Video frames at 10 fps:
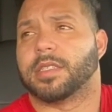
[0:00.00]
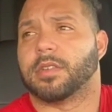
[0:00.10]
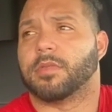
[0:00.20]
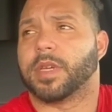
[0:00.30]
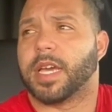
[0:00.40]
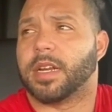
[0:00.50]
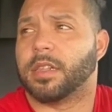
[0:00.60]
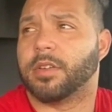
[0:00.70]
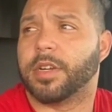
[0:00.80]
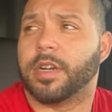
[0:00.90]
So we got
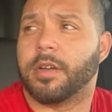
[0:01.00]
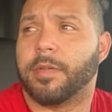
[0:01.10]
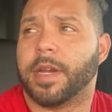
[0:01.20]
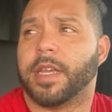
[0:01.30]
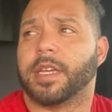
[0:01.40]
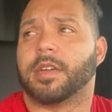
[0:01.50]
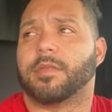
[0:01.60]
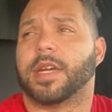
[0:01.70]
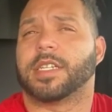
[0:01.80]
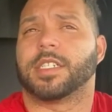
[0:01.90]
unloaded already.
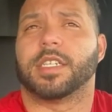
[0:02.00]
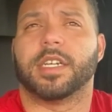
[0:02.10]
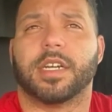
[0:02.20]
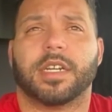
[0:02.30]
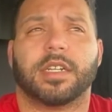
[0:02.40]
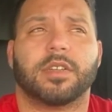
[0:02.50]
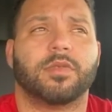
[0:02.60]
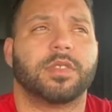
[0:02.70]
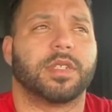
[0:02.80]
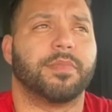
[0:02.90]
We're actually here at
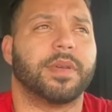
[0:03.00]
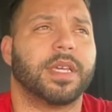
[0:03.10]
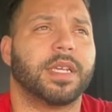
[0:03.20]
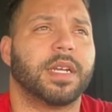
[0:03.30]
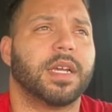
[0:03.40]
Lewiston, Maine.